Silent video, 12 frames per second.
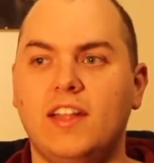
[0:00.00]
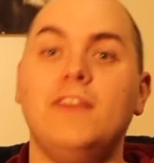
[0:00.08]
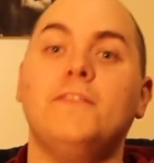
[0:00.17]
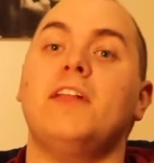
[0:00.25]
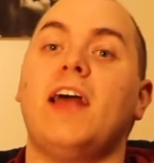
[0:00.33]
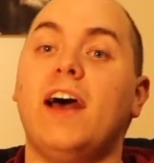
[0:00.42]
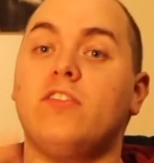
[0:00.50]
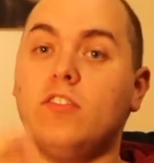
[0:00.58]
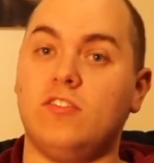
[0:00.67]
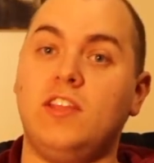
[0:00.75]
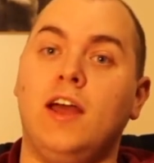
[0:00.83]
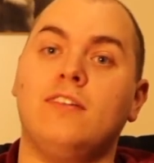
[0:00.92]
And even as a
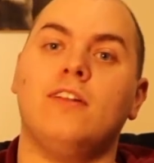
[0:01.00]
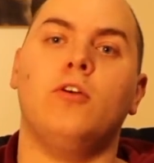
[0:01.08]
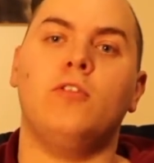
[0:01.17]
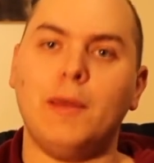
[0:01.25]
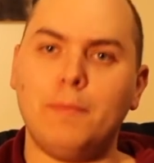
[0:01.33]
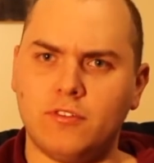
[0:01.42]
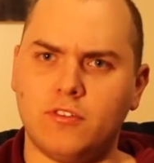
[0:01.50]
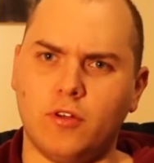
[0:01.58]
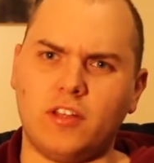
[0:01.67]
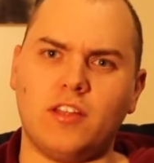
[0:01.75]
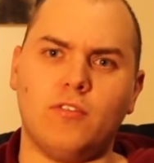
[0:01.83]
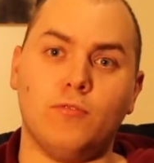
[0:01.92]
standalone
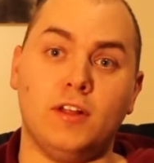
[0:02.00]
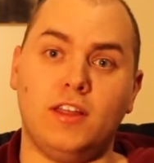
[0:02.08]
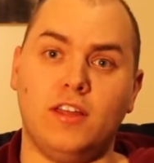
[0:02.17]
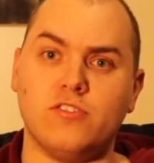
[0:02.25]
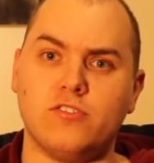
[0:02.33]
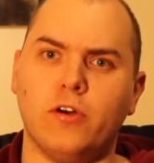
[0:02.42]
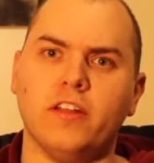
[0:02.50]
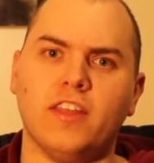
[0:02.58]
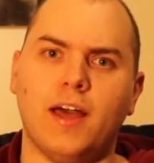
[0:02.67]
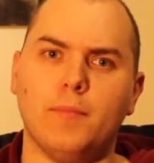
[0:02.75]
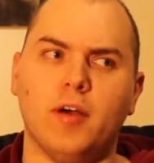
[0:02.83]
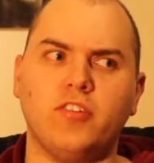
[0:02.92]
episode I didn't really enjoy it
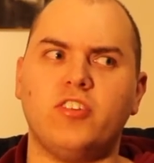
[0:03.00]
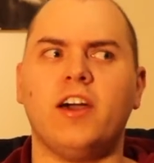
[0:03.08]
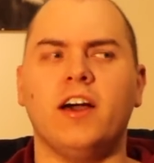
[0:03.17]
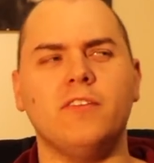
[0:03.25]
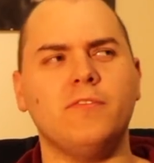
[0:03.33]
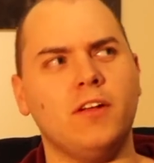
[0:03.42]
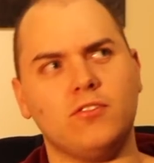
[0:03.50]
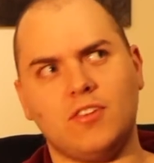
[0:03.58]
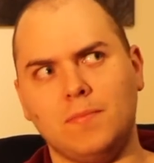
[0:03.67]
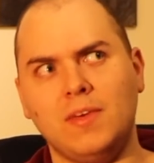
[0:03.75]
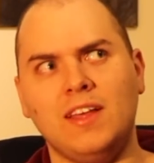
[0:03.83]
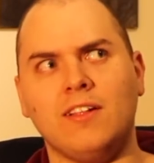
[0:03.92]
that much. It kind of felt
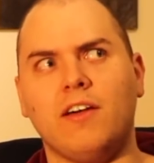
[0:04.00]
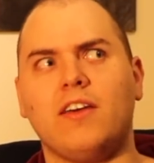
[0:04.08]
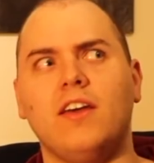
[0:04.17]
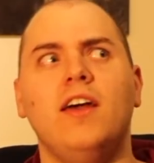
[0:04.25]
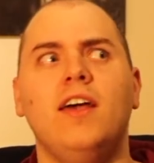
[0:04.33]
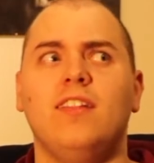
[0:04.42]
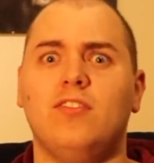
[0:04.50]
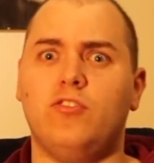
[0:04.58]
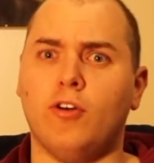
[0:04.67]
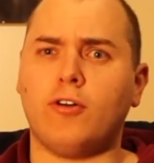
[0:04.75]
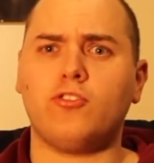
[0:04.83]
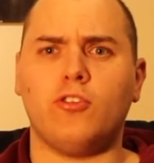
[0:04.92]
to me like
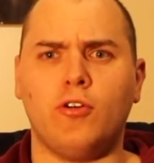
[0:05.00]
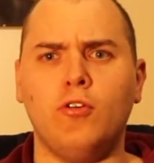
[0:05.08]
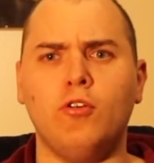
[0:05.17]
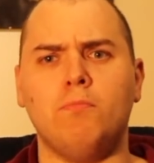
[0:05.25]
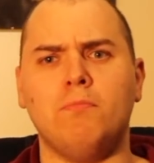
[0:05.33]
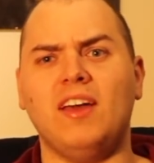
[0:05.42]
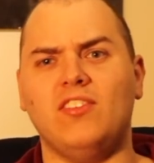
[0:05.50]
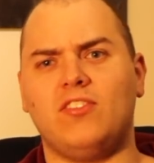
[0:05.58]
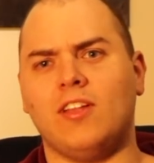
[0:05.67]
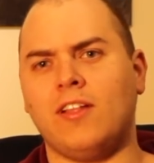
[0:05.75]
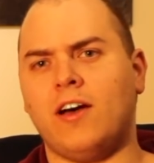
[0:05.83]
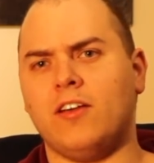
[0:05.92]
Doctor Who meets
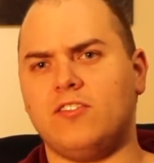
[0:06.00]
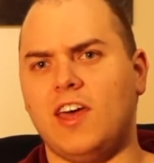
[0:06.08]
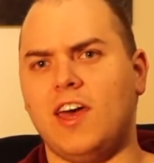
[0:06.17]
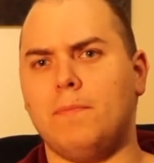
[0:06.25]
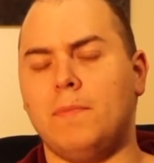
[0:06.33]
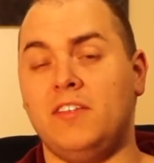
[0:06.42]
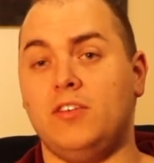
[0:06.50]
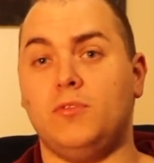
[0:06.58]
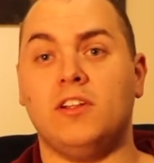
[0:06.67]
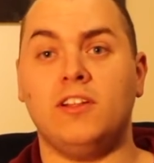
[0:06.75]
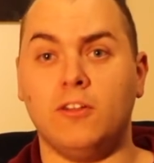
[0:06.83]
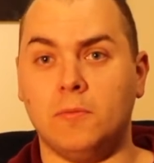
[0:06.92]
The Last Airbender
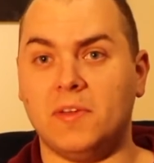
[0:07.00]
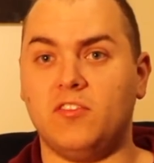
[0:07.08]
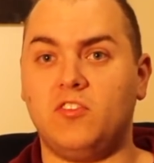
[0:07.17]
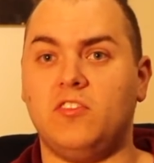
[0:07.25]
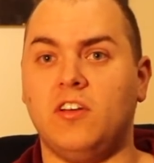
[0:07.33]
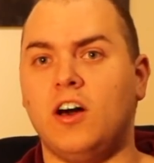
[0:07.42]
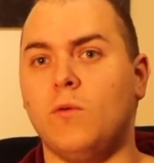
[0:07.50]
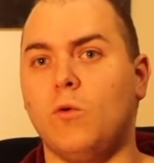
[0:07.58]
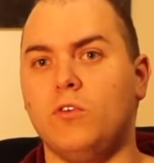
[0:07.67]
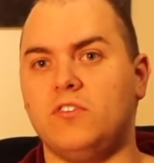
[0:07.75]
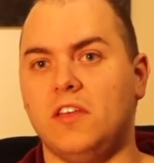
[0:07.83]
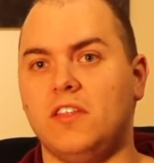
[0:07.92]
with a little bit of Star
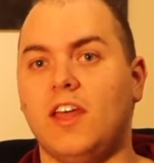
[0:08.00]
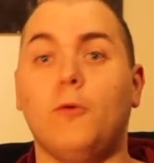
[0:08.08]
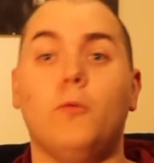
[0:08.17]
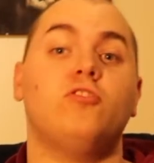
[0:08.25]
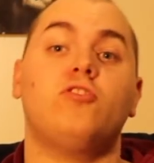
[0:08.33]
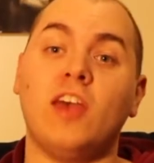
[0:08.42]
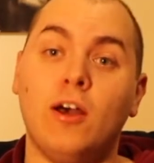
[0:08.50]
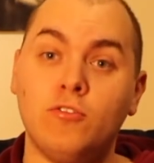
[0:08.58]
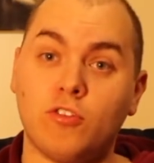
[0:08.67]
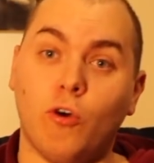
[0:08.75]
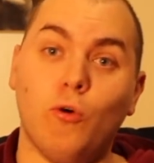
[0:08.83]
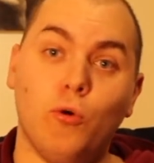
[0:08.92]
Wars in there, which
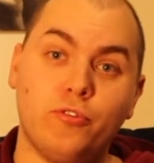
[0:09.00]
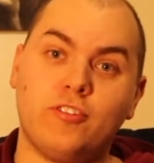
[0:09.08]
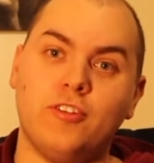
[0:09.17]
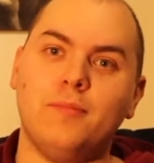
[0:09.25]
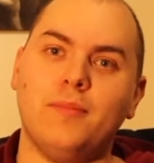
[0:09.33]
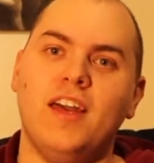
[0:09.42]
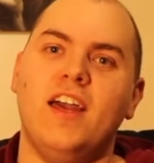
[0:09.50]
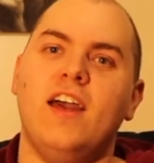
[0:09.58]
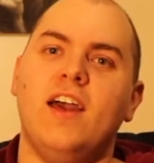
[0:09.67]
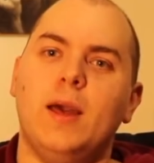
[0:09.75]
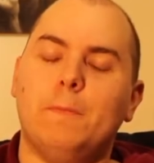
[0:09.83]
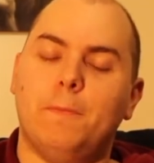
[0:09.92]
sounds awesome,
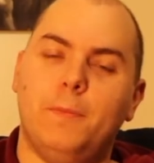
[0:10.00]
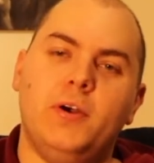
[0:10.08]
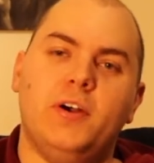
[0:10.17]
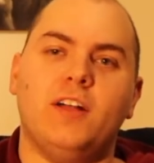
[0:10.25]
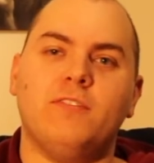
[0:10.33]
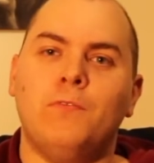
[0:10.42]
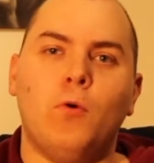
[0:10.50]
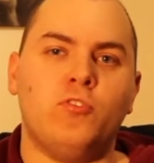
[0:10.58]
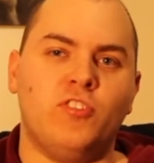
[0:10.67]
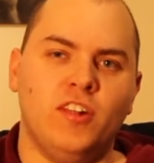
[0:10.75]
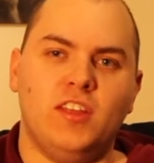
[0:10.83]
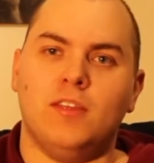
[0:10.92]
but
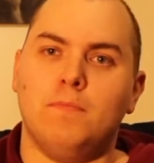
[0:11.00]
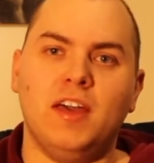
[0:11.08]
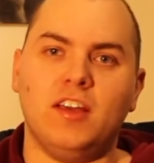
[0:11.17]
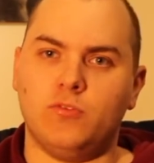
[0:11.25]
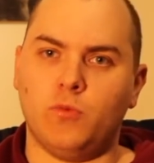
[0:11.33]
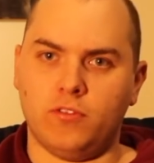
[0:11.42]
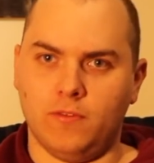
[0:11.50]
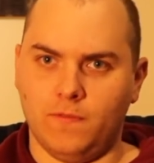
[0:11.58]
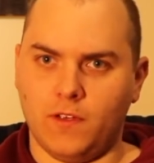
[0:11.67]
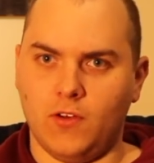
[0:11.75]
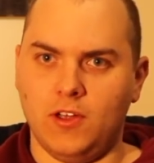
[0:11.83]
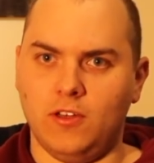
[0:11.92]
unfortunately the mix
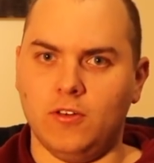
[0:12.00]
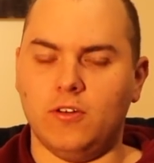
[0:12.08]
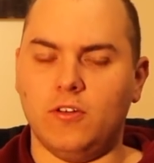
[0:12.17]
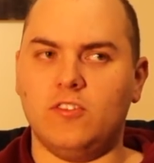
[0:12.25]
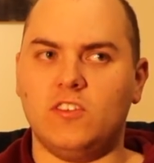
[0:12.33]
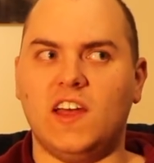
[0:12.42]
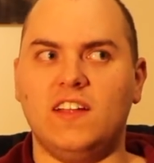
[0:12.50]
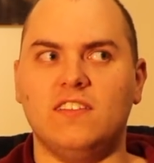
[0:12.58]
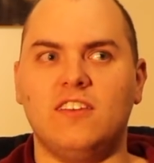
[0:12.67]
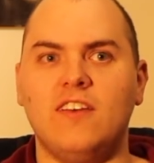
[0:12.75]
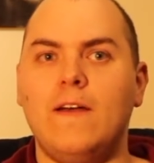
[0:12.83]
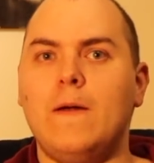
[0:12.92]
wasn't very good.
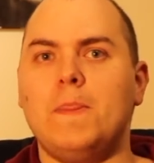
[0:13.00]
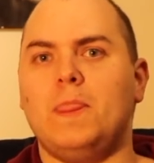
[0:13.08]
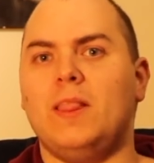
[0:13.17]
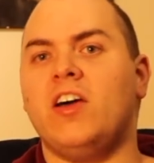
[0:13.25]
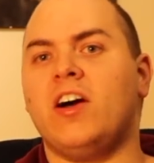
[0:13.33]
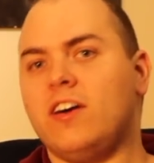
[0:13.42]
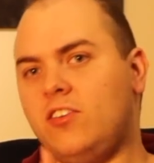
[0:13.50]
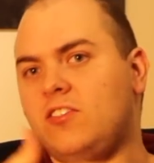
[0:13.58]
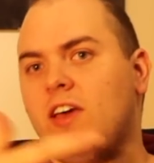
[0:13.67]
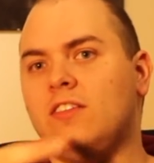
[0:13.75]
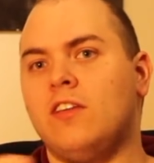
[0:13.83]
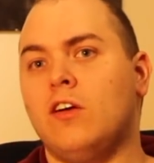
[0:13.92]
And like I
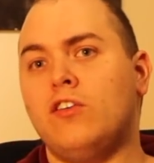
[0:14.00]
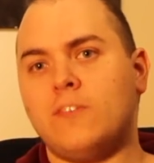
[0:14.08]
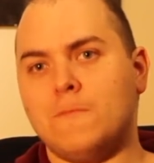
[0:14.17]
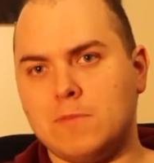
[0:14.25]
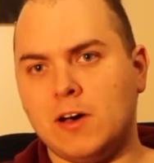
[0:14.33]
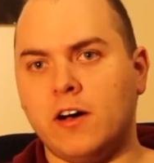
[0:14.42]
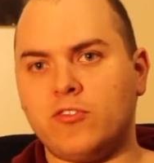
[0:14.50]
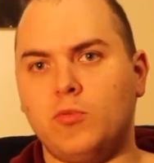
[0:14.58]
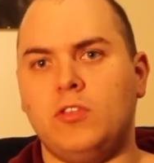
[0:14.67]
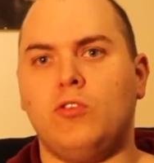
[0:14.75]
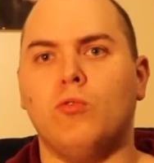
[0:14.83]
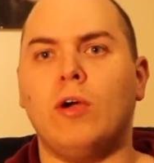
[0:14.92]
said, there are some parts
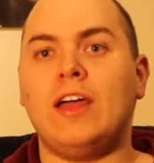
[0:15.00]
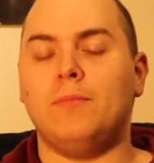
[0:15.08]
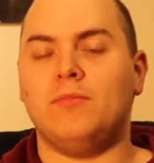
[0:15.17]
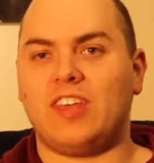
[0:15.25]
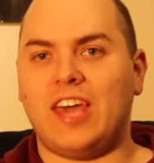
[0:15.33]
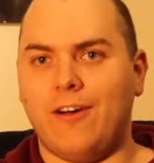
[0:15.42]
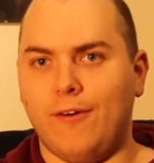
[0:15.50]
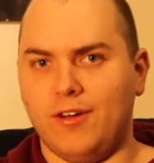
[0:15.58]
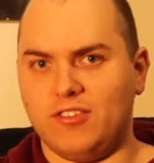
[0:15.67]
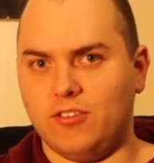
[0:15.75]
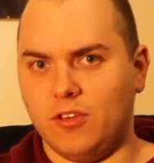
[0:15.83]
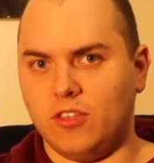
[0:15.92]
with Graham's
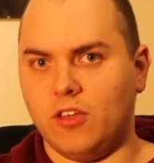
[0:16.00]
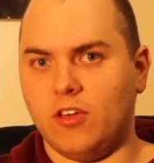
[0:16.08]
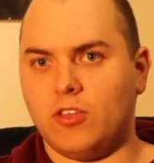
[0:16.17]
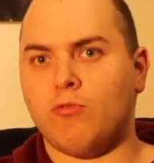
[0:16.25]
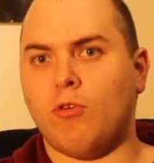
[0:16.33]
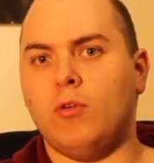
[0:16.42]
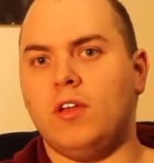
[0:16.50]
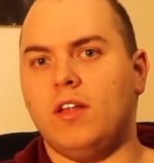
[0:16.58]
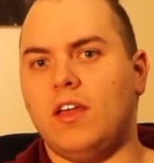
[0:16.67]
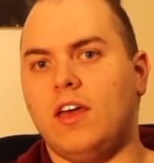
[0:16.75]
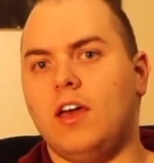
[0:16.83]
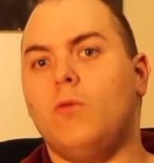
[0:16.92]
character that are thrown
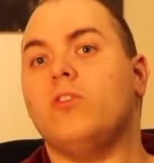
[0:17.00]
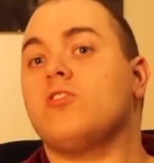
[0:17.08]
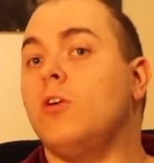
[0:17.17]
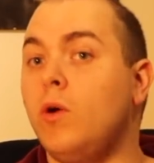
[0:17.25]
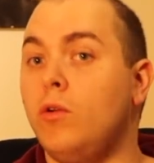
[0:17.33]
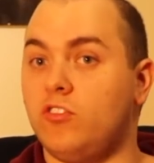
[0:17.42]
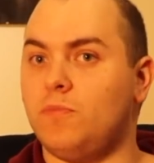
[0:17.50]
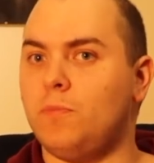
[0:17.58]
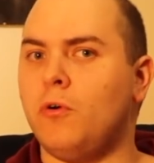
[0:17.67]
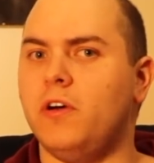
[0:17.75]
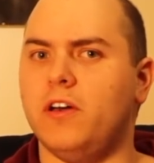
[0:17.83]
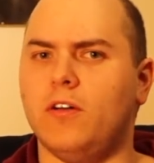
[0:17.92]
in here, which I won't
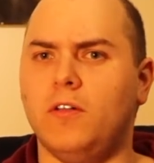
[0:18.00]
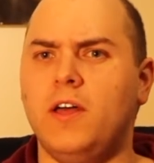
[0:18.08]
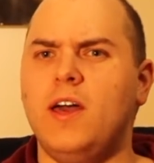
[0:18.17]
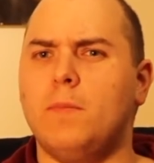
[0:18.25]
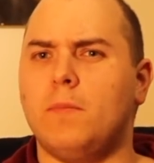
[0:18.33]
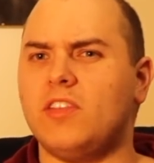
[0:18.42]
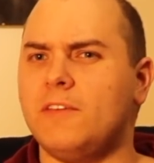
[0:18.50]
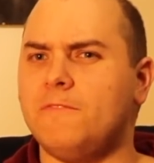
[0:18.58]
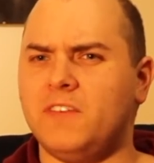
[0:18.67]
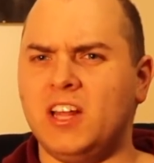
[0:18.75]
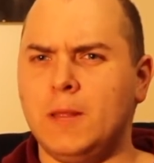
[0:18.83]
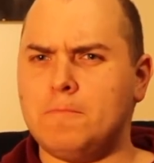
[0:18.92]
spoil, but they
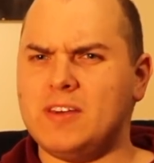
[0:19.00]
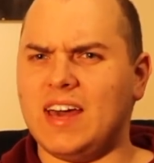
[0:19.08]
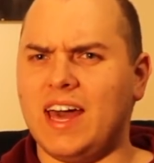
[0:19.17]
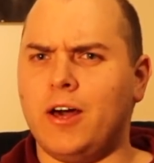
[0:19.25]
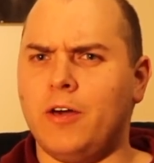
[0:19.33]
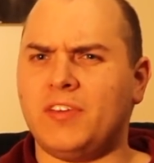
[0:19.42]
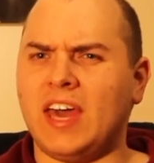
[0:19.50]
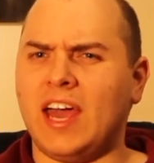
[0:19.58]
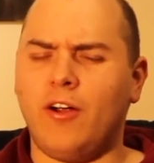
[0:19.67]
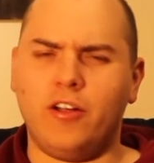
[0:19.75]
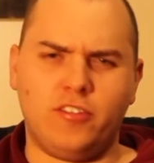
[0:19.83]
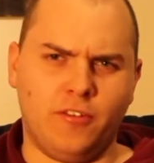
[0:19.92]
feel a bit out of
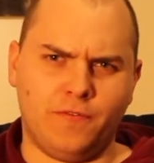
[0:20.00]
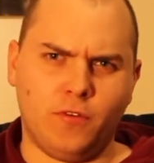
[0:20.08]
character